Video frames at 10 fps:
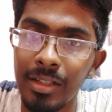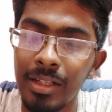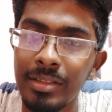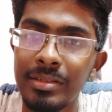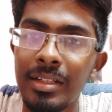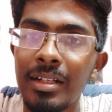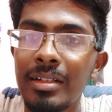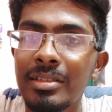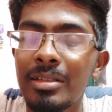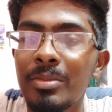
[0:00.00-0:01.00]
external
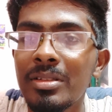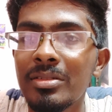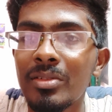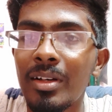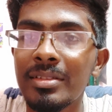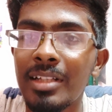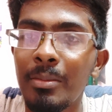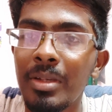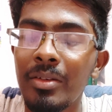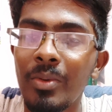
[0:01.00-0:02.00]
disturbance noise
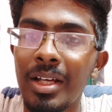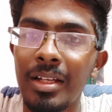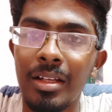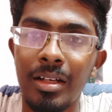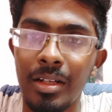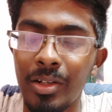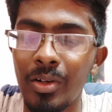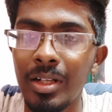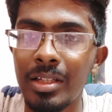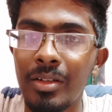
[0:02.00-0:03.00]
coming while
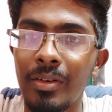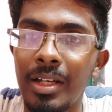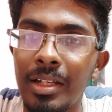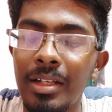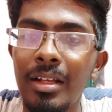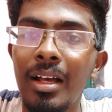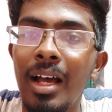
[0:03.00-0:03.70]
recording the violin,